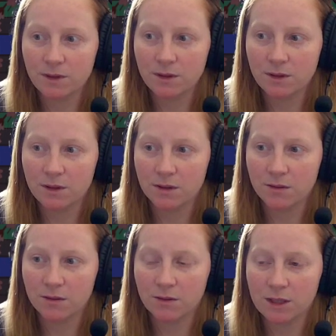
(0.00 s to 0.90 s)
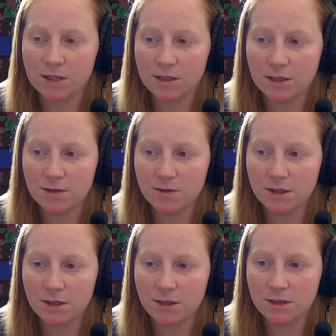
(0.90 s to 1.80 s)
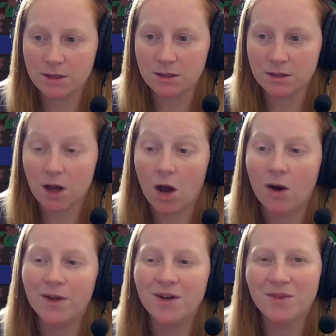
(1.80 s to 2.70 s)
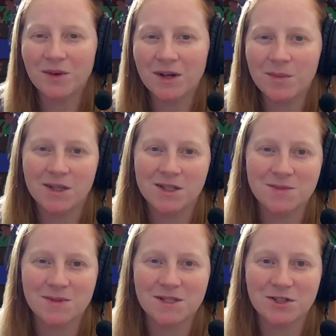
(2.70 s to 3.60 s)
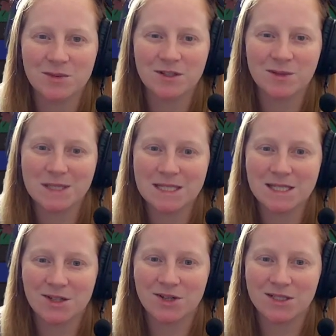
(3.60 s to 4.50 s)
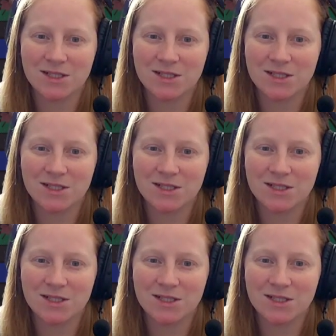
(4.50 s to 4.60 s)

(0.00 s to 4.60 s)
I don't know why it's not doing it. Oh, you know what? Because my StreamElements isn't logged into